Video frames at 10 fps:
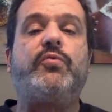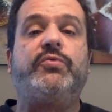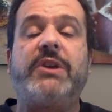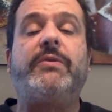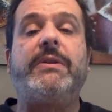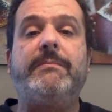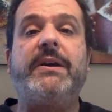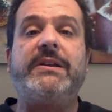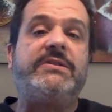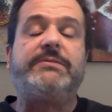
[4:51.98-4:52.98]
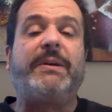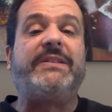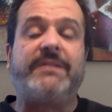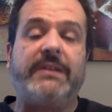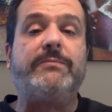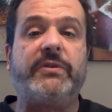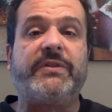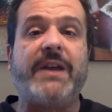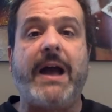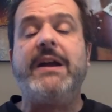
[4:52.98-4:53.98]
generate money just by selling more
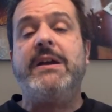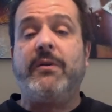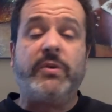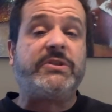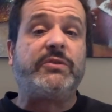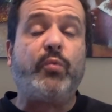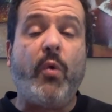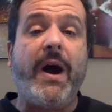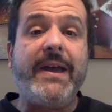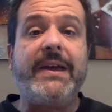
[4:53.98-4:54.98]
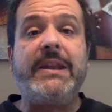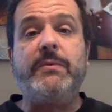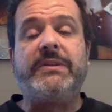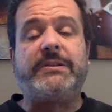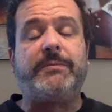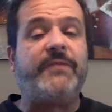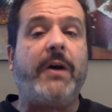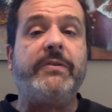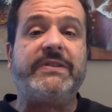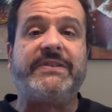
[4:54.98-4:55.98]
stock, which is why anyone that's been
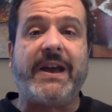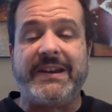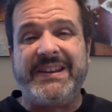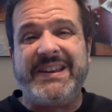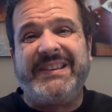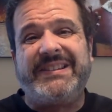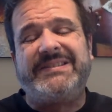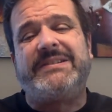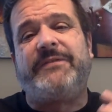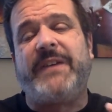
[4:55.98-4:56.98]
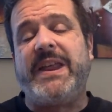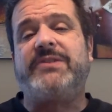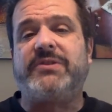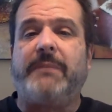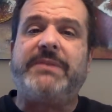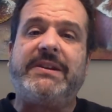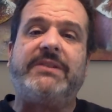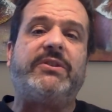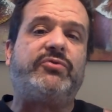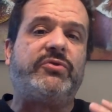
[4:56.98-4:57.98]
following the stock, and again, this isn't a financial update
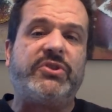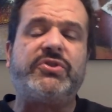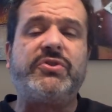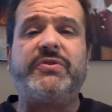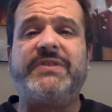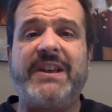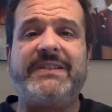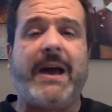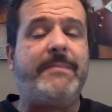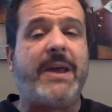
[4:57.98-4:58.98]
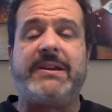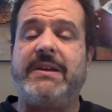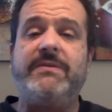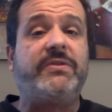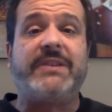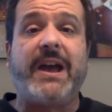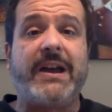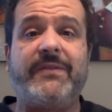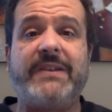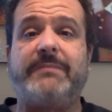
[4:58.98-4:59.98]
in the traditional sense. I'm not giving you stock
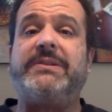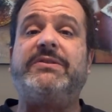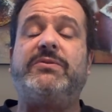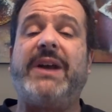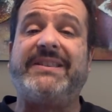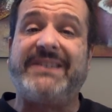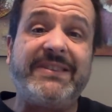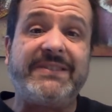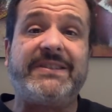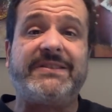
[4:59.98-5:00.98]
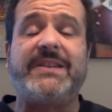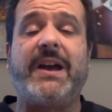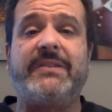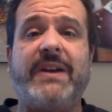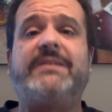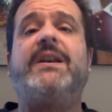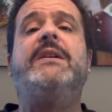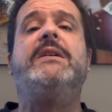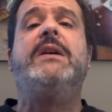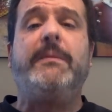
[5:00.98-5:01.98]
advice, and please do not take this as stock advice.
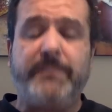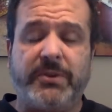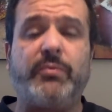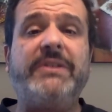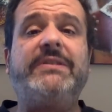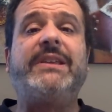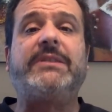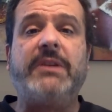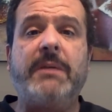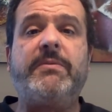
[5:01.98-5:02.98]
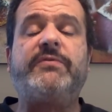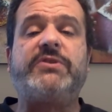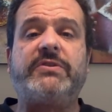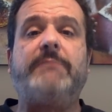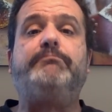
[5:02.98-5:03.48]
But the reason that the number of shares